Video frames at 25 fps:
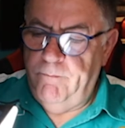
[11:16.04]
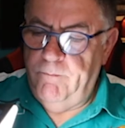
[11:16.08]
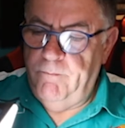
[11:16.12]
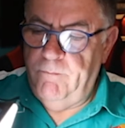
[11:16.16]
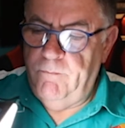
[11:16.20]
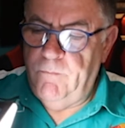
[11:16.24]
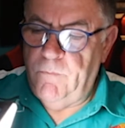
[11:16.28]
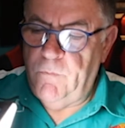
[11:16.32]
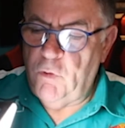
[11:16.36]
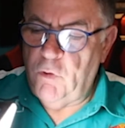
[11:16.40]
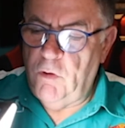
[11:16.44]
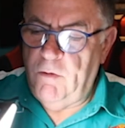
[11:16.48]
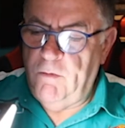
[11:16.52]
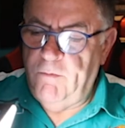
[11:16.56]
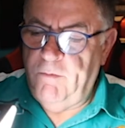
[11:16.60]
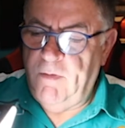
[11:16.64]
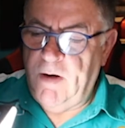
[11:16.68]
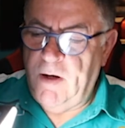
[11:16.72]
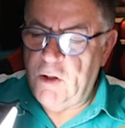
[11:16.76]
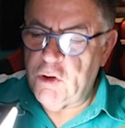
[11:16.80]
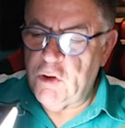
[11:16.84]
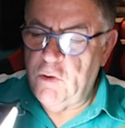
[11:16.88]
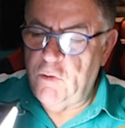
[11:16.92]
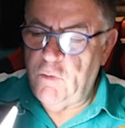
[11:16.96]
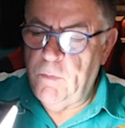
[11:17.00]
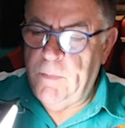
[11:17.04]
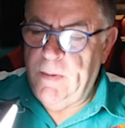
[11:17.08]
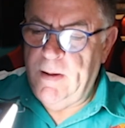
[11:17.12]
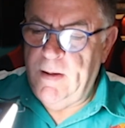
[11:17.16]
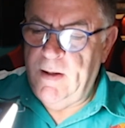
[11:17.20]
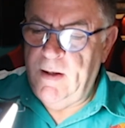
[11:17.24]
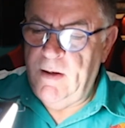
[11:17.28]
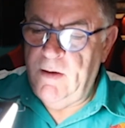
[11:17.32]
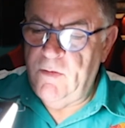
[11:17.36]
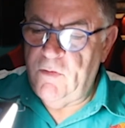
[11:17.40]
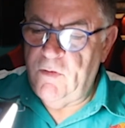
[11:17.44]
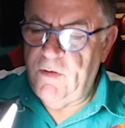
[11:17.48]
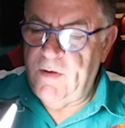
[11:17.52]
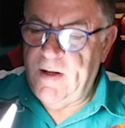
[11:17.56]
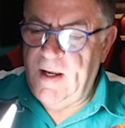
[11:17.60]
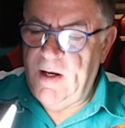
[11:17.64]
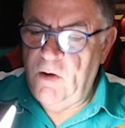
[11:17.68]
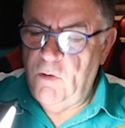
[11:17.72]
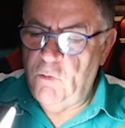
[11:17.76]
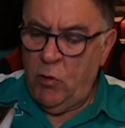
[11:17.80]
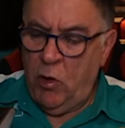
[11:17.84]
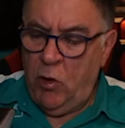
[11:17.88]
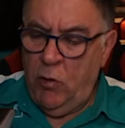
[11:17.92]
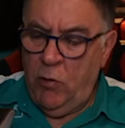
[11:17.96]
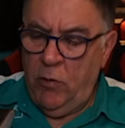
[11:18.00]
Sort of flashes a bit, then it
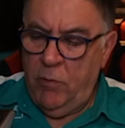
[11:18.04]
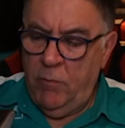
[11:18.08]
stays on.